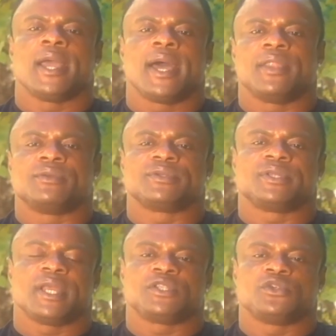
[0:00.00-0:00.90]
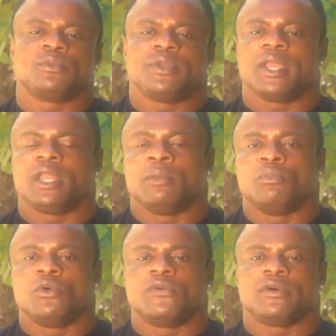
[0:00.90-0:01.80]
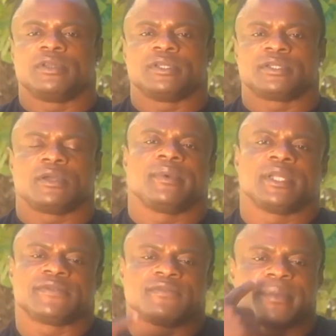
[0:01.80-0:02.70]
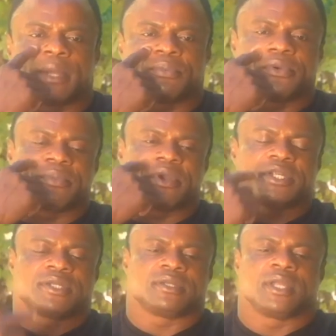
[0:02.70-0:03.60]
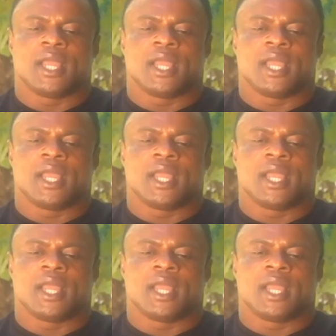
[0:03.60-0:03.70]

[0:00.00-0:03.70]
I don't see that to be any move or disturbance for my preparation.